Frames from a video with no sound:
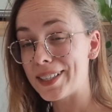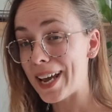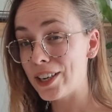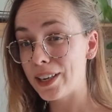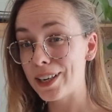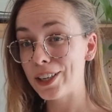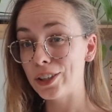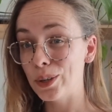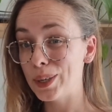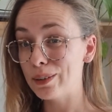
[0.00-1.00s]
10-year
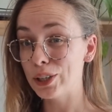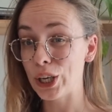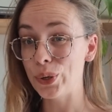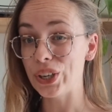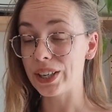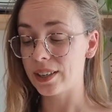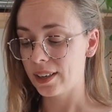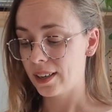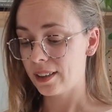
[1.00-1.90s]
uni reunion